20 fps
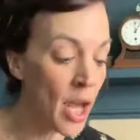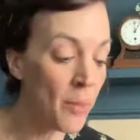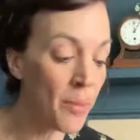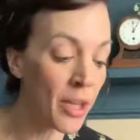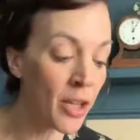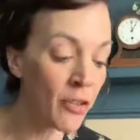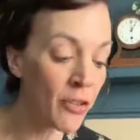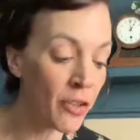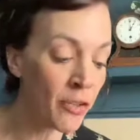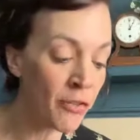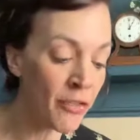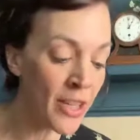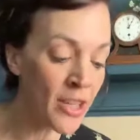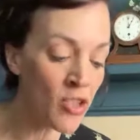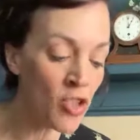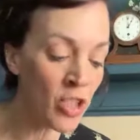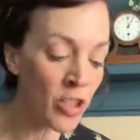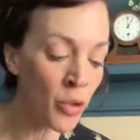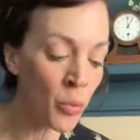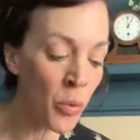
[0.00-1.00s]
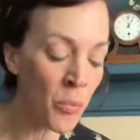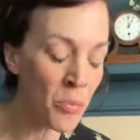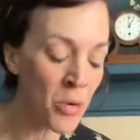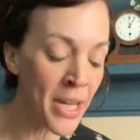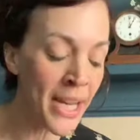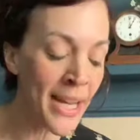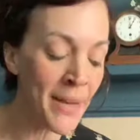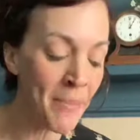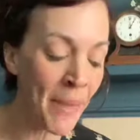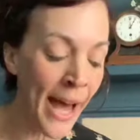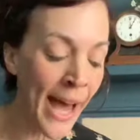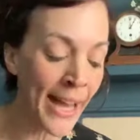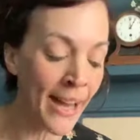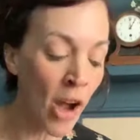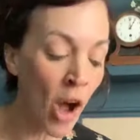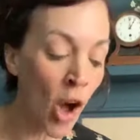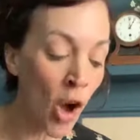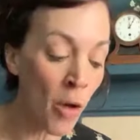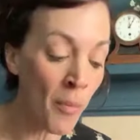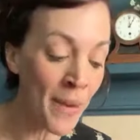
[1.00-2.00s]
because the Finches were bringing back
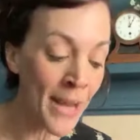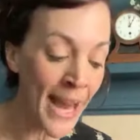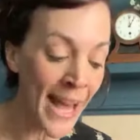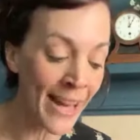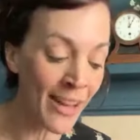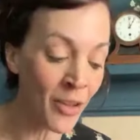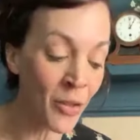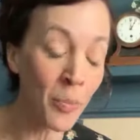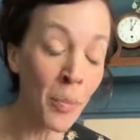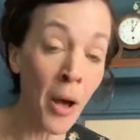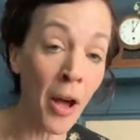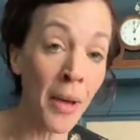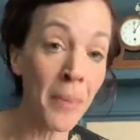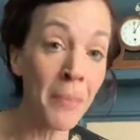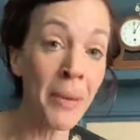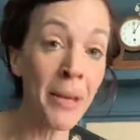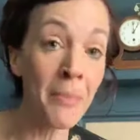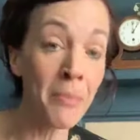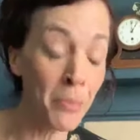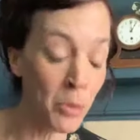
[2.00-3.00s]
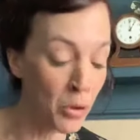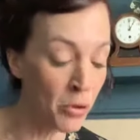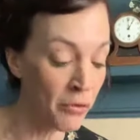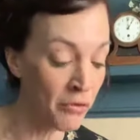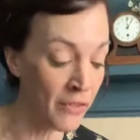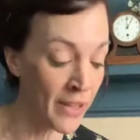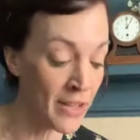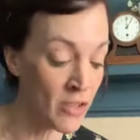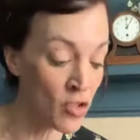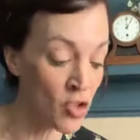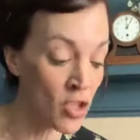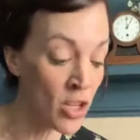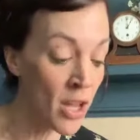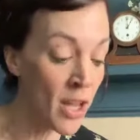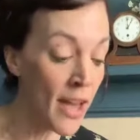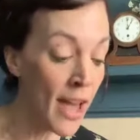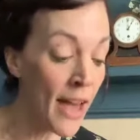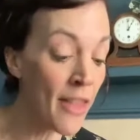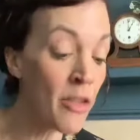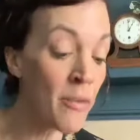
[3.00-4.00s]
Arminella's piping bullfinch
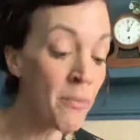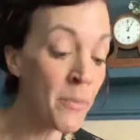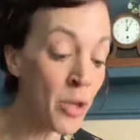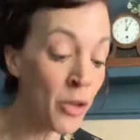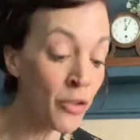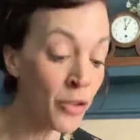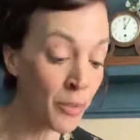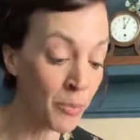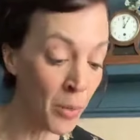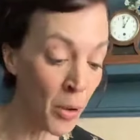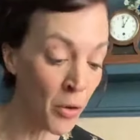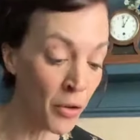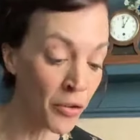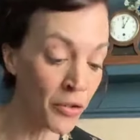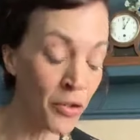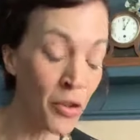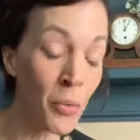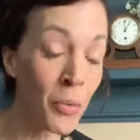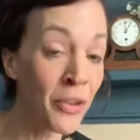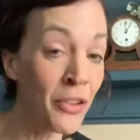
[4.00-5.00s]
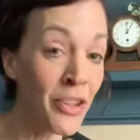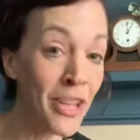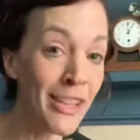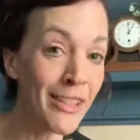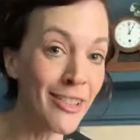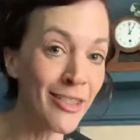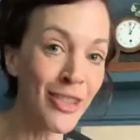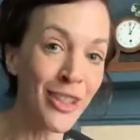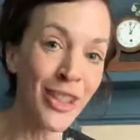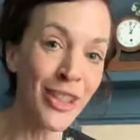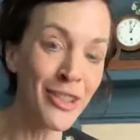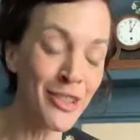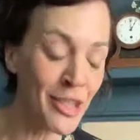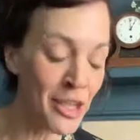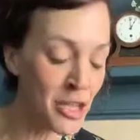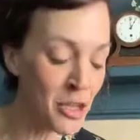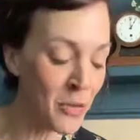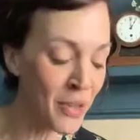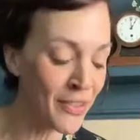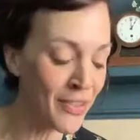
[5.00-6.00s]
and the music box that was needed to
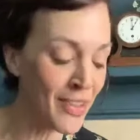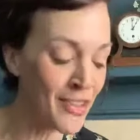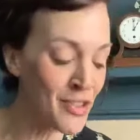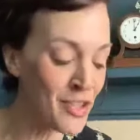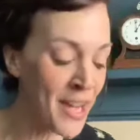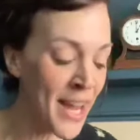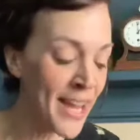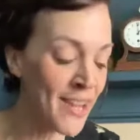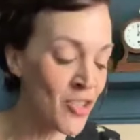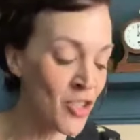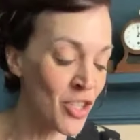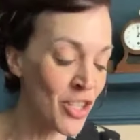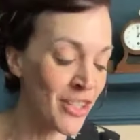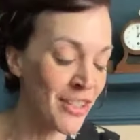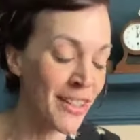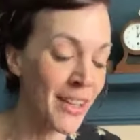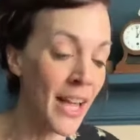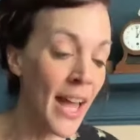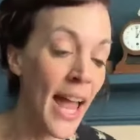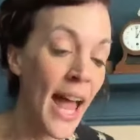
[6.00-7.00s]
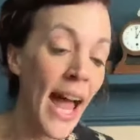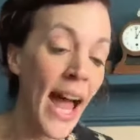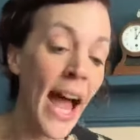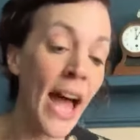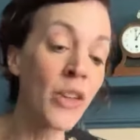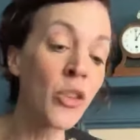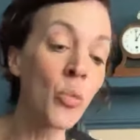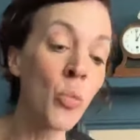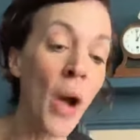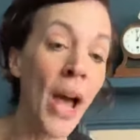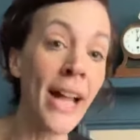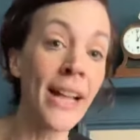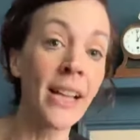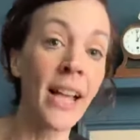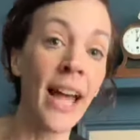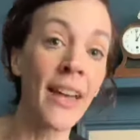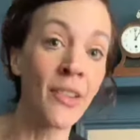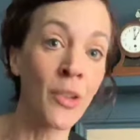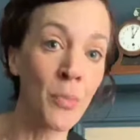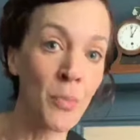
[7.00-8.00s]
continue its education, as well
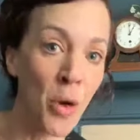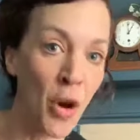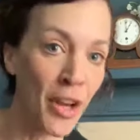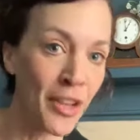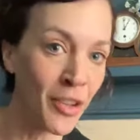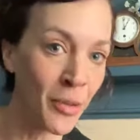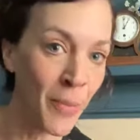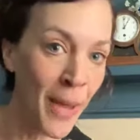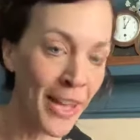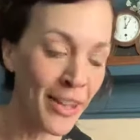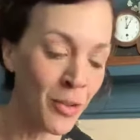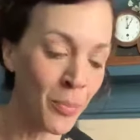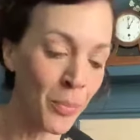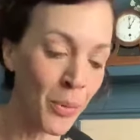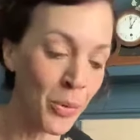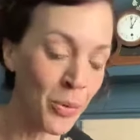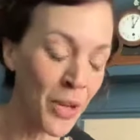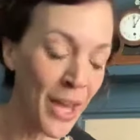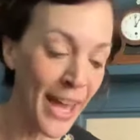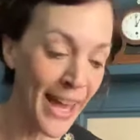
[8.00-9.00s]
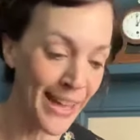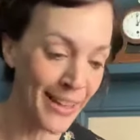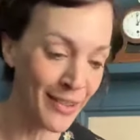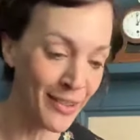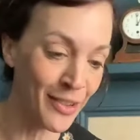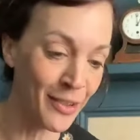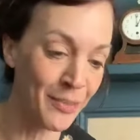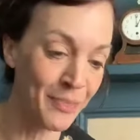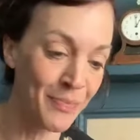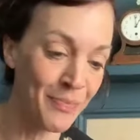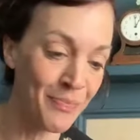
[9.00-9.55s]
as the bridesmaids' bouquets.